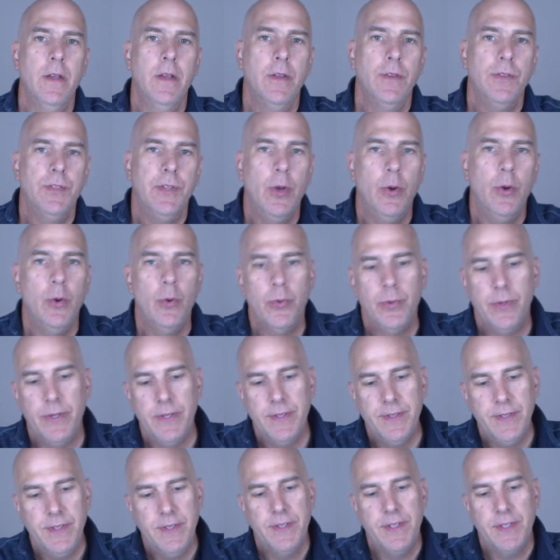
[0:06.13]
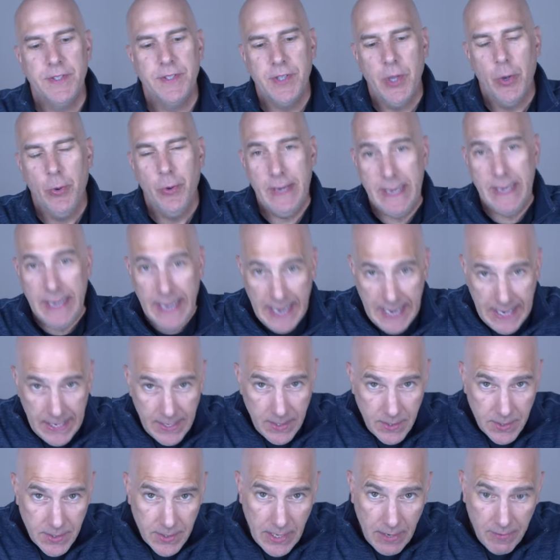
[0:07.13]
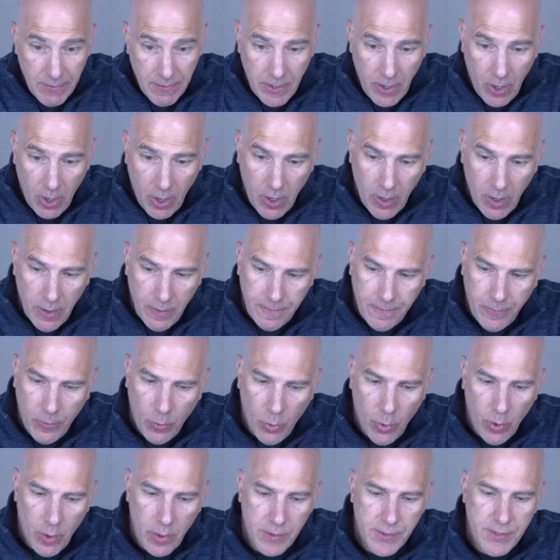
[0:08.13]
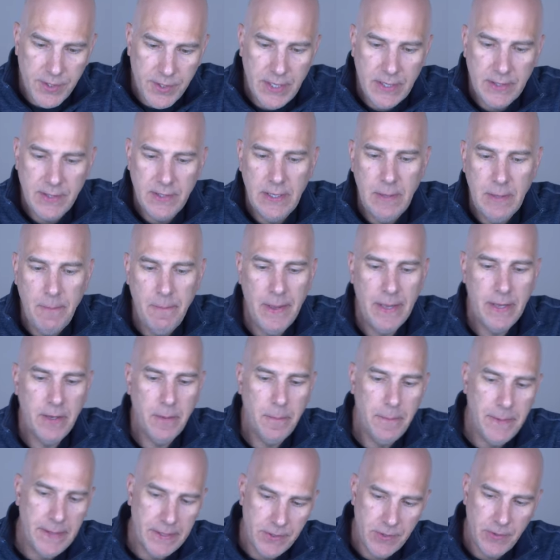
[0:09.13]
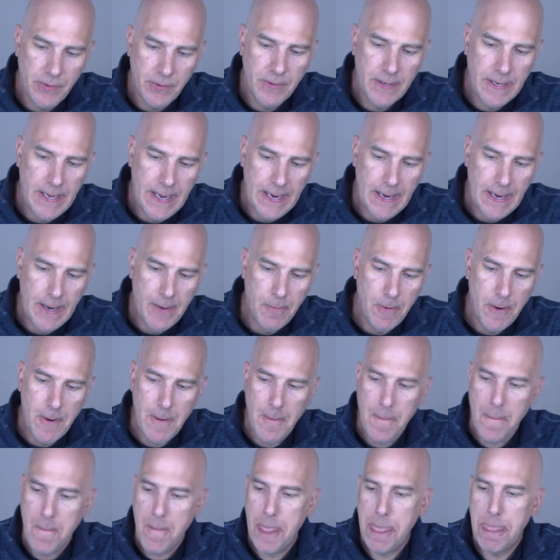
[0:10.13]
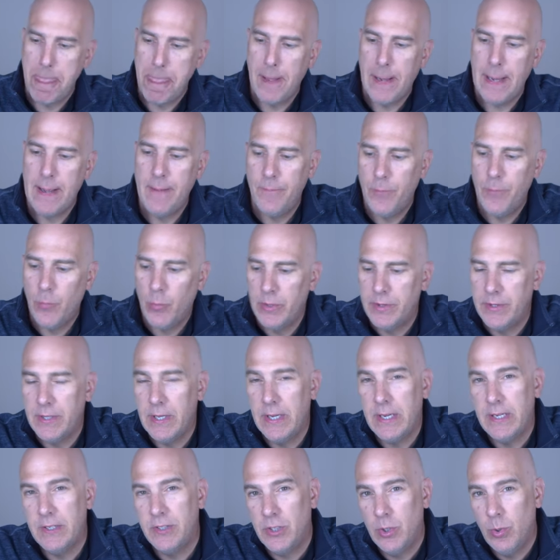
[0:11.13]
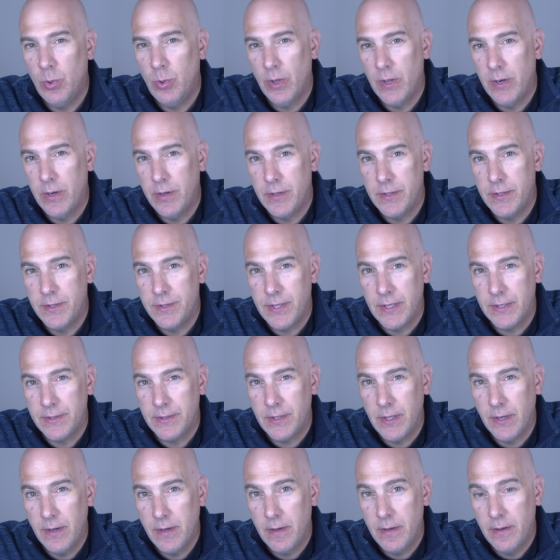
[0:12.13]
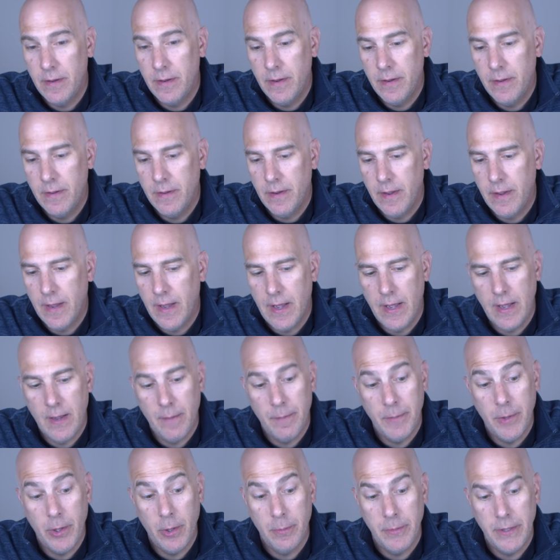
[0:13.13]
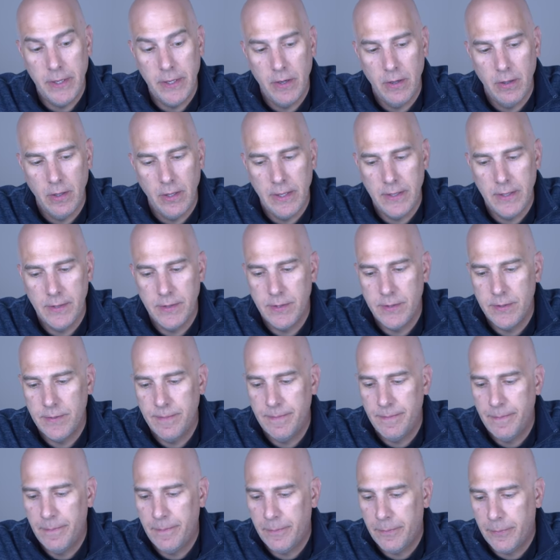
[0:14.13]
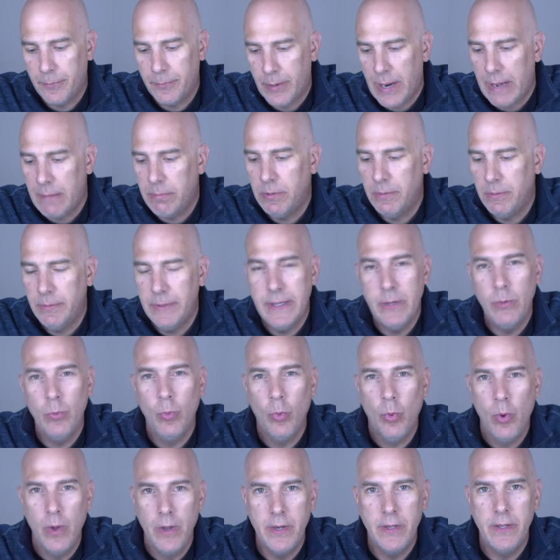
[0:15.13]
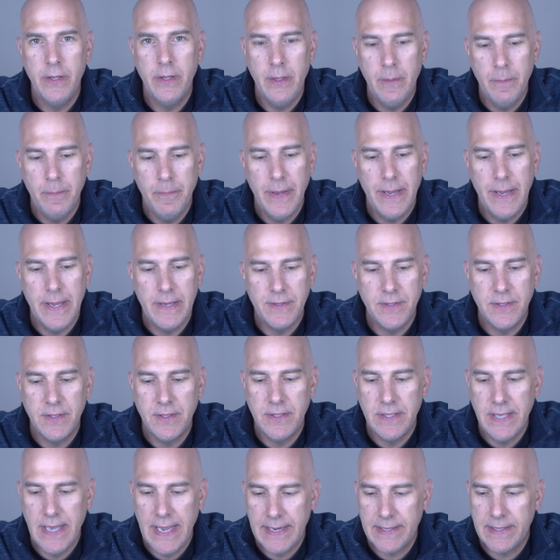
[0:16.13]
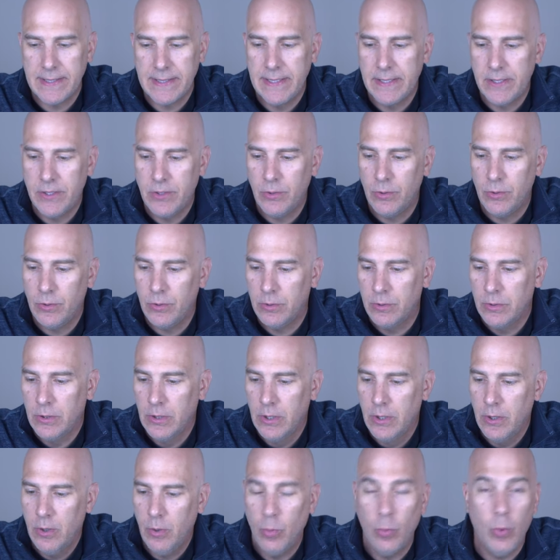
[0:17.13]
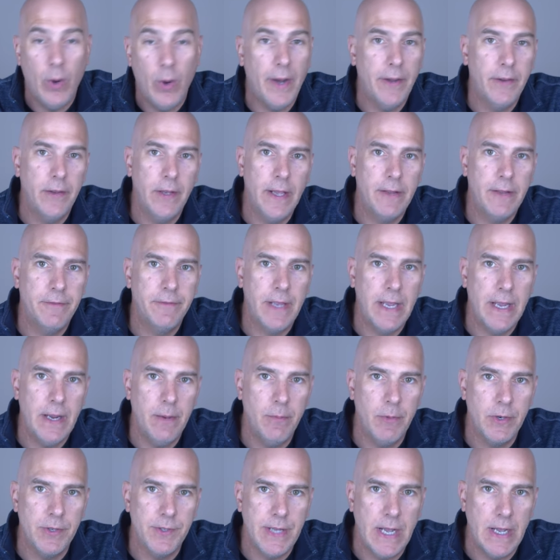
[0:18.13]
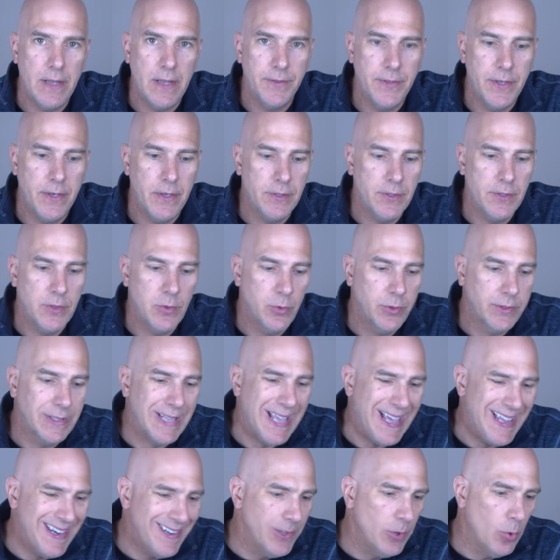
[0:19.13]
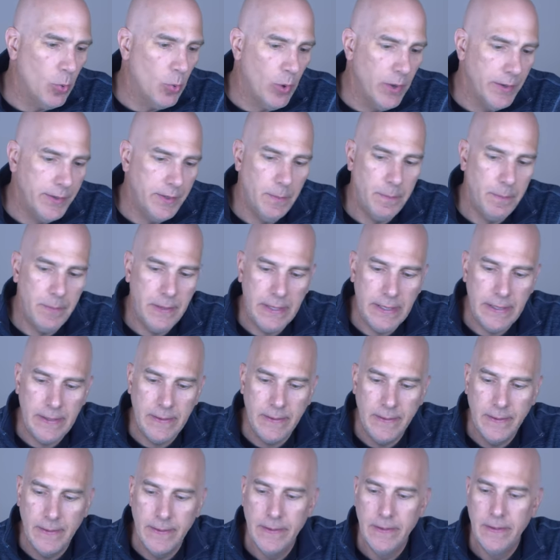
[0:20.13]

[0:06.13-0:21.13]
So this is a Sony a7R4 60 megapixel camera with a 200 to 600 uh, millimeter lens. Probably one of the best technical wildlife cameras out there. It's kind of the one to beat.